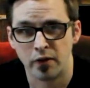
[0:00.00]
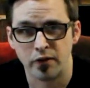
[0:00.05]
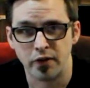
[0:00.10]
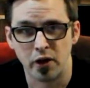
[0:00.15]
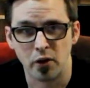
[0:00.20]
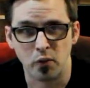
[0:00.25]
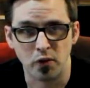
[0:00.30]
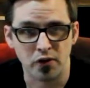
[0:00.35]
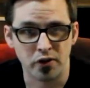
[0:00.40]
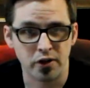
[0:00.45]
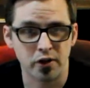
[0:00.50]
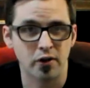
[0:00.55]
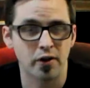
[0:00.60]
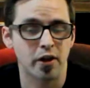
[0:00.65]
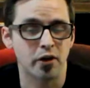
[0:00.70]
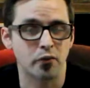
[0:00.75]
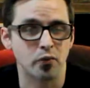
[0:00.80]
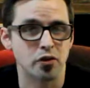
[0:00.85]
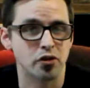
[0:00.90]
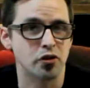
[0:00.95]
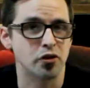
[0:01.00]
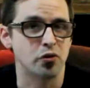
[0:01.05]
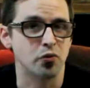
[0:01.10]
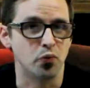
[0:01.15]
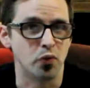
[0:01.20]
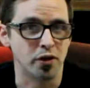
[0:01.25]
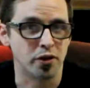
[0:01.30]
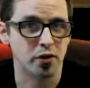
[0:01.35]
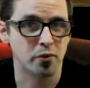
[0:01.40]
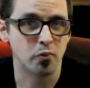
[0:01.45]
Now, when Neil had originally
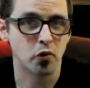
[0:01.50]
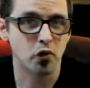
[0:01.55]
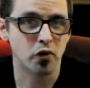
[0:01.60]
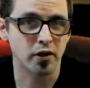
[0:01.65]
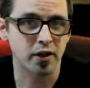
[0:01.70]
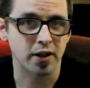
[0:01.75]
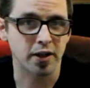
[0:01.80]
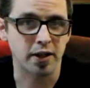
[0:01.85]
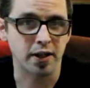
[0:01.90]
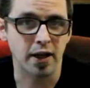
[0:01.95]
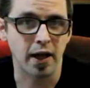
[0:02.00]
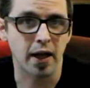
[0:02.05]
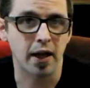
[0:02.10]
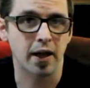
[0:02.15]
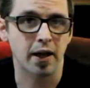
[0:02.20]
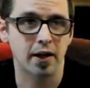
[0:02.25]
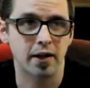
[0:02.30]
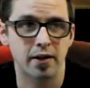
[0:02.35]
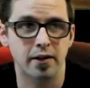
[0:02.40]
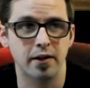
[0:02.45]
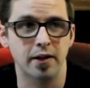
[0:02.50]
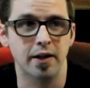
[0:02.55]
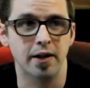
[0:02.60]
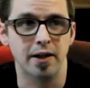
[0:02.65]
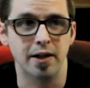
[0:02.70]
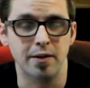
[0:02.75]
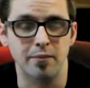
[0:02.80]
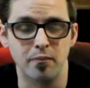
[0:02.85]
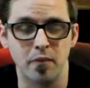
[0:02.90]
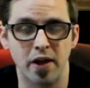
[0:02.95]
written the book, he had
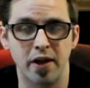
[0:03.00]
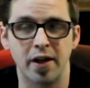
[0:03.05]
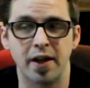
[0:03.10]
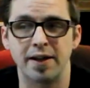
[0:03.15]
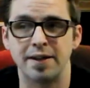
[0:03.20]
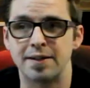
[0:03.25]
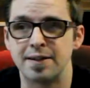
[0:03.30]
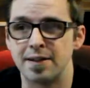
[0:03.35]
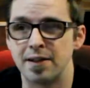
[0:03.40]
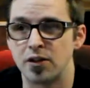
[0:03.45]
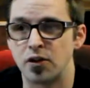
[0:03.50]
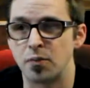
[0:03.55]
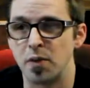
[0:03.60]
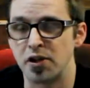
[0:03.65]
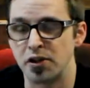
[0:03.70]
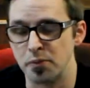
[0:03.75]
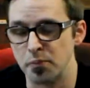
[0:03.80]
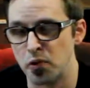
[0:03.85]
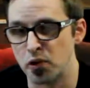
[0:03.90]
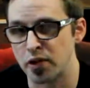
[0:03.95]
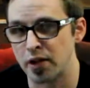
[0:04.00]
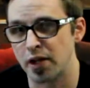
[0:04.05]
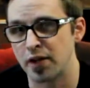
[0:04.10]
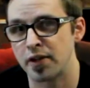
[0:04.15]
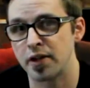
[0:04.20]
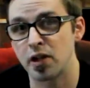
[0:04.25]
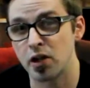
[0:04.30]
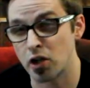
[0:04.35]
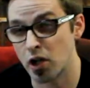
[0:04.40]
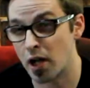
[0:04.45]
an idea to make the book, I
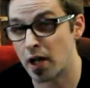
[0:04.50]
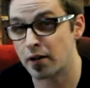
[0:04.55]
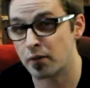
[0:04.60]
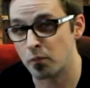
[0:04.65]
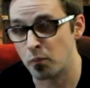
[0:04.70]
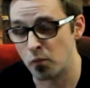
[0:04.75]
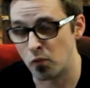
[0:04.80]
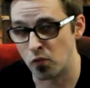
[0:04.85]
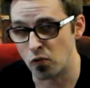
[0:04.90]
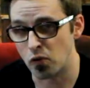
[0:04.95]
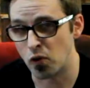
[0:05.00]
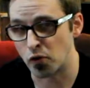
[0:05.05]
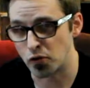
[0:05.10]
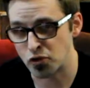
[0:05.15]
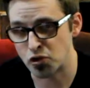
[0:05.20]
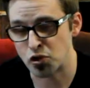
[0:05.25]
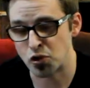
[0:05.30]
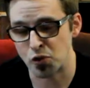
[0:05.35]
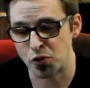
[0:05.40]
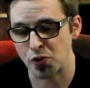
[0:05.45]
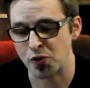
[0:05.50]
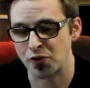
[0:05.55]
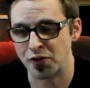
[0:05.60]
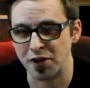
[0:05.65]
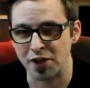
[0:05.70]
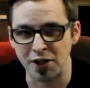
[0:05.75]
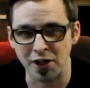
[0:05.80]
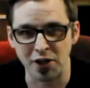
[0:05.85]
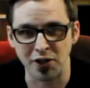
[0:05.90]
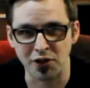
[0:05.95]
think, a lot larger
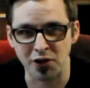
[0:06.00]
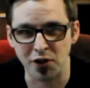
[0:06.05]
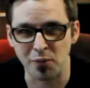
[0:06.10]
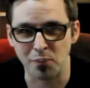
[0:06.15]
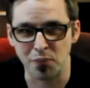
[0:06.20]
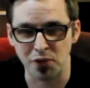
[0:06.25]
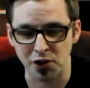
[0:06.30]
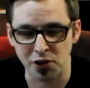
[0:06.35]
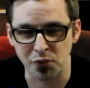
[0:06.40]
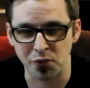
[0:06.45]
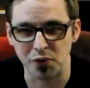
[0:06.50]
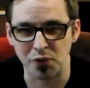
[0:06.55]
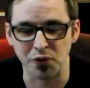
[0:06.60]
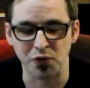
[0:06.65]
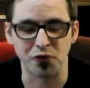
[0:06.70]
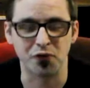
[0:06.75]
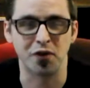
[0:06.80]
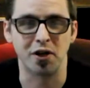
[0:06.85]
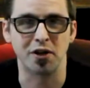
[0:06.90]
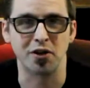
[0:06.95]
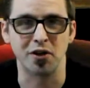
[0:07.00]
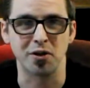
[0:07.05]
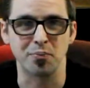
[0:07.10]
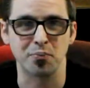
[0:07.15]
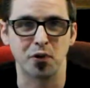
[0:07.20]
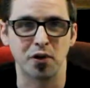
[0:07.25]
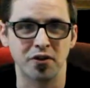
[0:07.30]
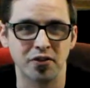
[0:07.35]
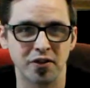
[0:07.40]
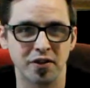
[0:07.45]
than it ended up being when it was finally
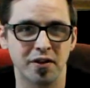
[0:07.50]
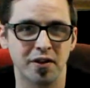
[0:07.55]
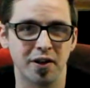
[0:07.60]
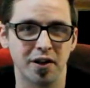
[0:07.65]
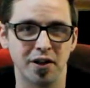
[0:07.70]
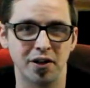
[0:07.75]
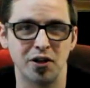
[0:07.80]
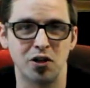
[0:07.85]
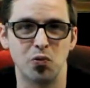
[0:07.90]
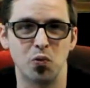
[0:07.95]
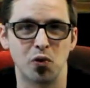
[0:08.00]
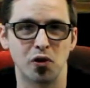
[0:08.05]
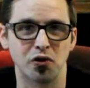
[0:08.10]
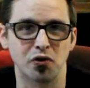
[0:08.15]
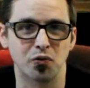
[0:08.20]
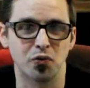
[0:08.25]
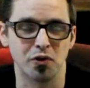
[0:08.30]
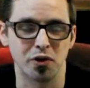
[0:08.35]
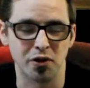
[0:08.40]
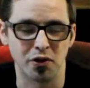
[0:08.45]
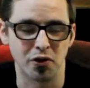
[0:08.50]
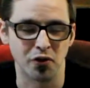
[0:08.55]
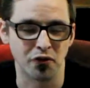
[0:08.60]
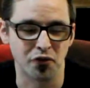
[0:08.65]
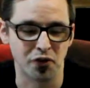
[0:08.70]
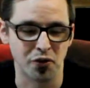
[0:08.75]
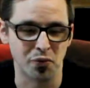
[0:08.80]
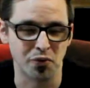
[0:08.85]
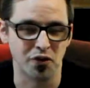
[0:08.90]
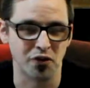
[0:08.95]
printed. He worked really
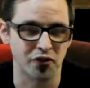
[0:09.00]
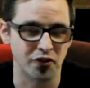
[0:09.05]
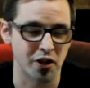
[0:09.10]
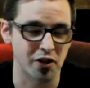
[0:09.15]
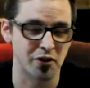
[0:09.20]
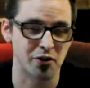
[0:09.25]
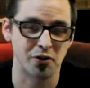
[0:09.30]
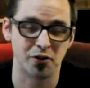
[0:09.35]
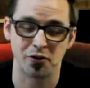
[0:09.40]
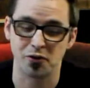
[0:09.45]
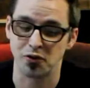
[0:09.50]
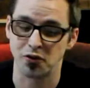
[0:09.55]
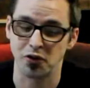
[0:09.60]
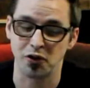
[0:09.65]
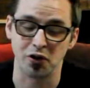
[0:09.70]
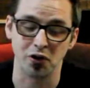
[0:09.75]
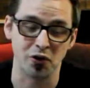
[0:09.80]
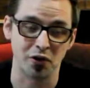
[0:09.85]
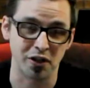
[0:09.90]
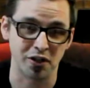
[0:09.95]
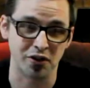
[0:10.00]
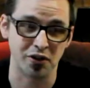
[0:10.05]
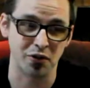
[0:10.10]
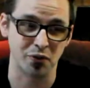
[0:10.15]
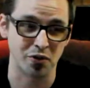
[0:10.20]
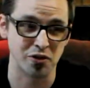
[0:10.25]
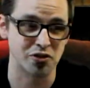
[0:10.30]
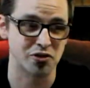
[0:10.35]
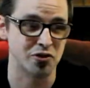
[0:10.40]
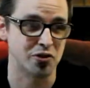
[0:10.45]
closely with his editor, who took a look at the
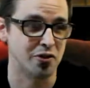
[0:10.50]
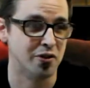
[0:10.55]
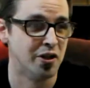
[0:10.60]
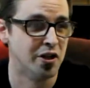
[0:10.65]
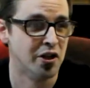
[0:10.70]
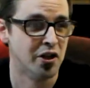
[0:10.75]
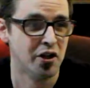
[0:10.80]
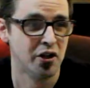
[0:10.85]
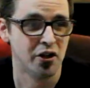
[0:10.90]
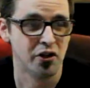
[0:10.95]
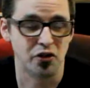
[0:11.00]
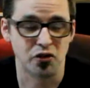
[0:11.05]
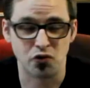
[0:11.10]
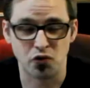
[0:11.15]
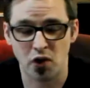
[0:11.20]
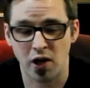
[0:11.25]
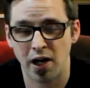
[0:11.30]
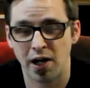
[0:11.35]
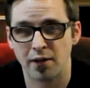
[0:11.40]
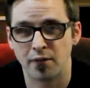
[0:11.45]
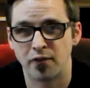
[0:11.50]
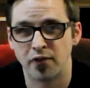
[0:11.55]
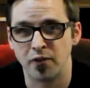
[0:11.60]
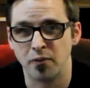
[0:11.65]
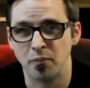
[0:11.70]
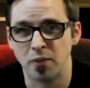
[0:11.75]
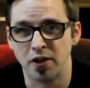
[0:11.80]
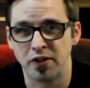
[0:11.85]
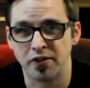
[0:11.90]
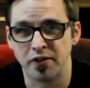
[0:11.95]
original drafts
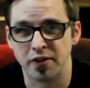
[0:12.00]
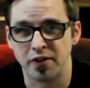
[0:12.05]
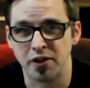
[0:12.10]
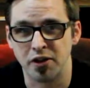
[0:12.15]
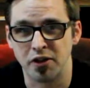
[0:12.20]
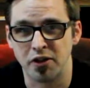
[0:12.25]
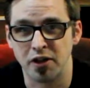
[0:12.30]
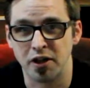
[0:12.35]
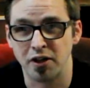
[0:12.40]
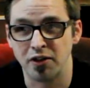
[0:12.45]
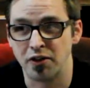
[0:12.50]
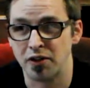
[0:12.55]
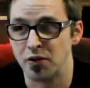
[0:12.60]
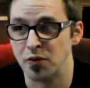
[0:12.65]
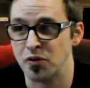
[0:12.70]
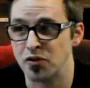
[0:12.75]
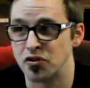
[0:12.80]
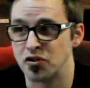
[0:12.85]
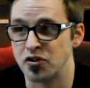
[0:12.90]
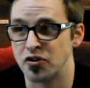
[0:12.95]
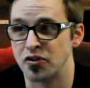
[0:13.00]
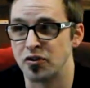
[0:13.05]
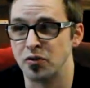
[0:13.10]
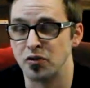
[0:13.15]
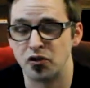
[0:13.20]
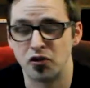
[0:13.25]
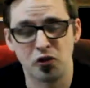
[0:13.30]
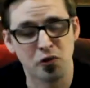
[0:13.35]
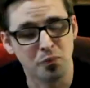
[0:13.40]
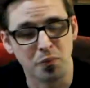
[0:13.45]
and basically thought that it
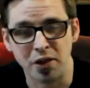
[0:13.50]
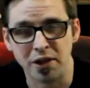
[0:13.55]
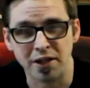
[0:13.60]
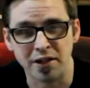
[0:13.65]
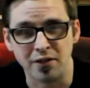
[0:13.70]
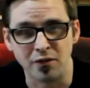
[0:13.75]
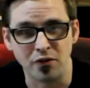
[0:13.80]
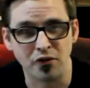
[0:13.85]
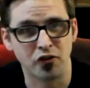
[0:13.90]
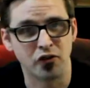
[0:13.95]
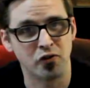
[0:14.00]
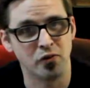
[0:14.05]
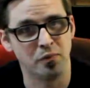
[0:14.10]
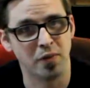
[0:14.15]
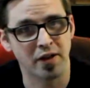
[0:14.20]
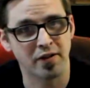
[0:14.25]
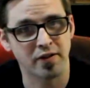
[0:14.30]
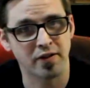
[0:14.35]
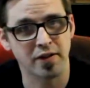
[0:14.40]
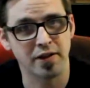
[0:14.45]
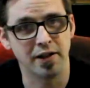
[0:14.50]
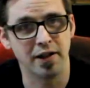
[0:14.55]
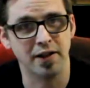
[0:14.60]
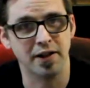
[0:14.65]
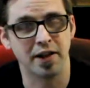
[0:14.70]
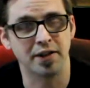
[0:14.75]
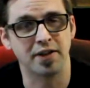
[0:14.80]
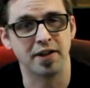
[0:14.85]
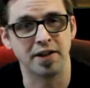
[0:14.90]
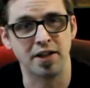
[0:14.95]
was too big, it was too messy,
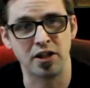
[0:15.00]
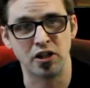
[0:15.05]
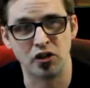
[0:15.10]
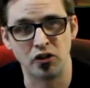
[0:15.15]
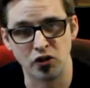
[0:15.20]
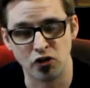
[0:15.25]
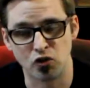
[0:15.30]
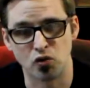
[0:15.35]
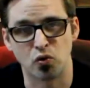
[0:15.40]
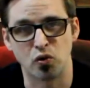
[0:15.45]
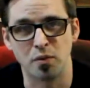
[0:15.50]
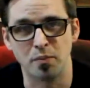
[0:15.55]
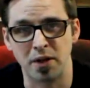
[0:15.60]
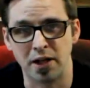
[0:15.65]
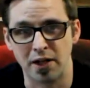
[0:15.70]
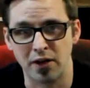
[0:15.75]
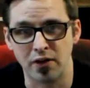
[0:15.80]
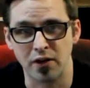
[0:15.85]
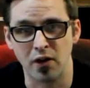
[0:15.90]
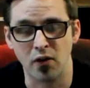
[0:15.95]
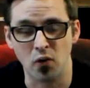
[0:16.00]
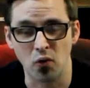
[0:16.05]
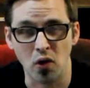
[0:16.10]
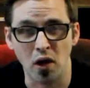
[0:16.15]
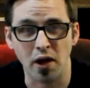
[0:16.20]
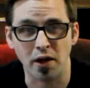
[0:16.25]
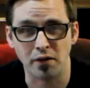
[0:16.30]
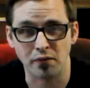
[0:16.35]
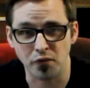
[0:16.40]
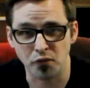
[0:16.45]
and that they needed to trim out a
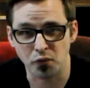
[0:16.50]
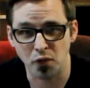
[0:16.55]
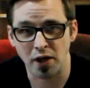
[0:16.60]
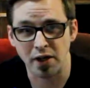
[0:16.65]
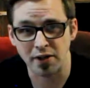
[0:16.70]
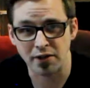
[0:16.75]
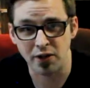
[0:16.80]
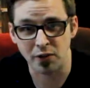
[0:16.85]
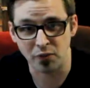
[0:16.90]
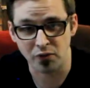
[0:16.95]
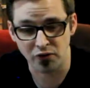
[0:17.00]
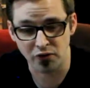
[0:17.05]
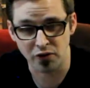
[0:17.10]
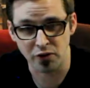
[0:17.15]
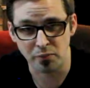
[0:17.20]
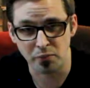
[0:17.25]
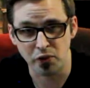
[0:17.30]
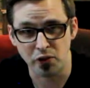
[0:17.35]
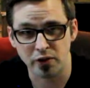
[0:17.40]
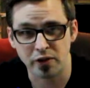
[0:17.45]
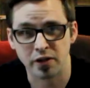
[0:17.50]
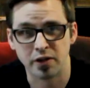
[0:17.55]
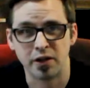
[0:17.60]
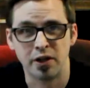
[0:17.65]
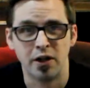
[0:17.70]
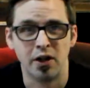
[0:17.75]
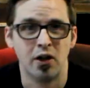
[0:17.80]
lot of the writing that was in the book.